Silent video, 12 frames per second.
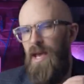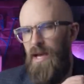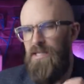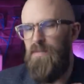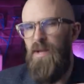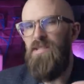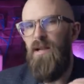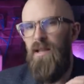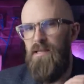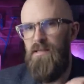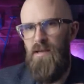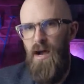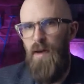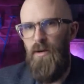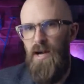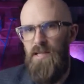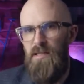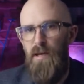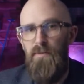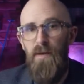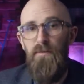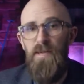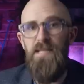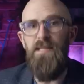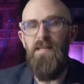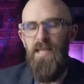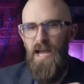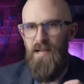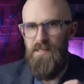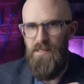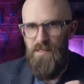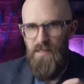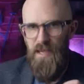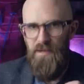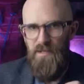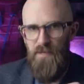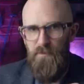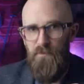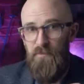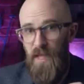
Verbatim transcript: and a specialized carburetor for feeding the gas into the engine.